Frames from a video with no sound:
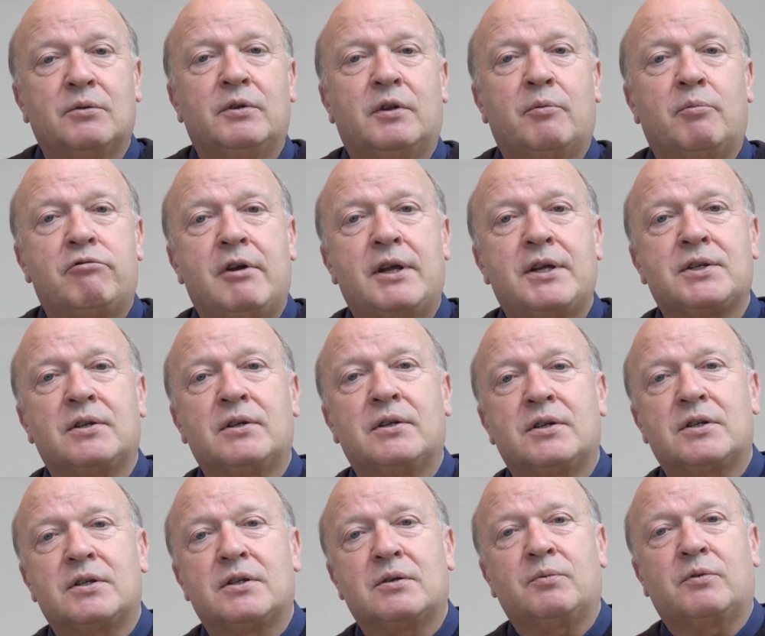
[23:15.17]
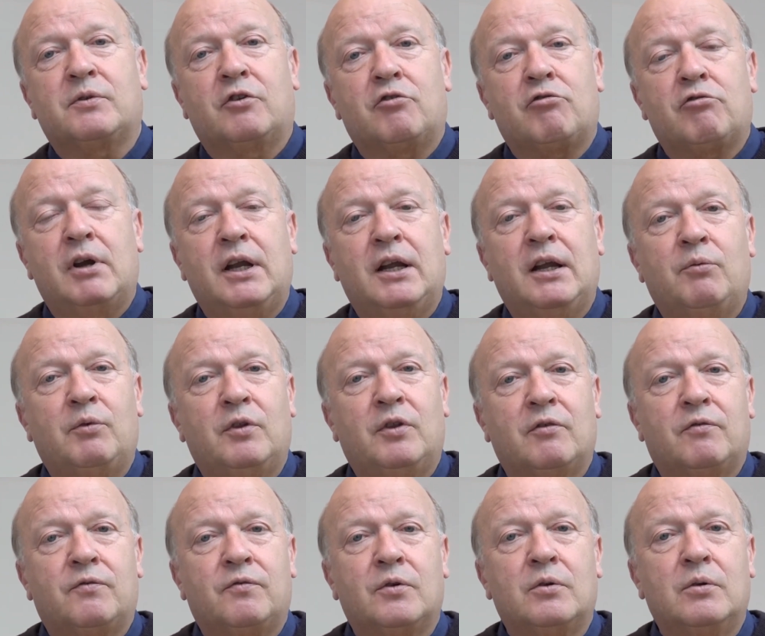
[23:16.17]
with the presents, with the drink, with
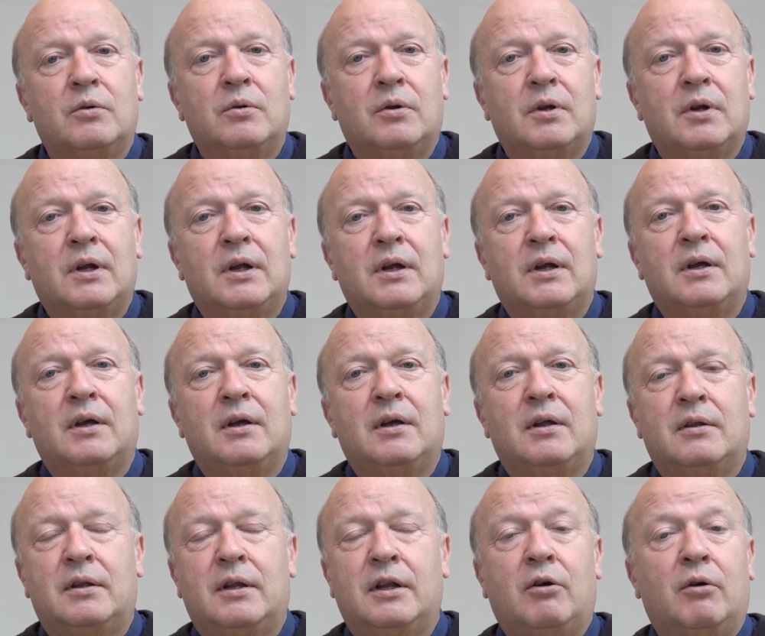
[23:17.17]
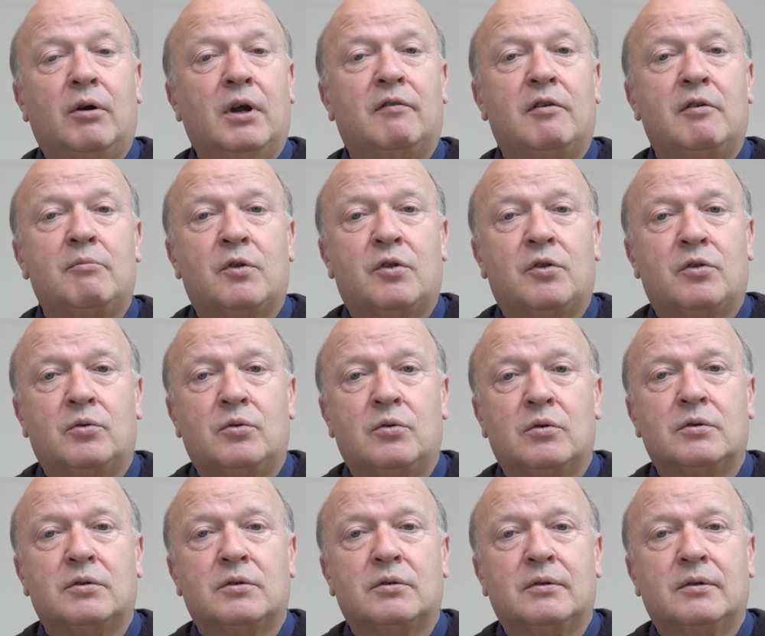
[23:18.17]
the food. They don't give him a
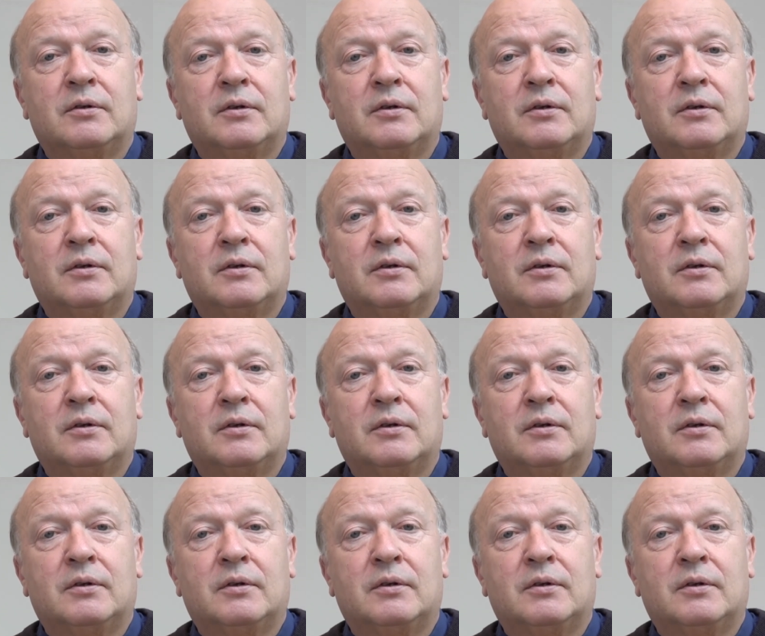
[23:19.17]
thought.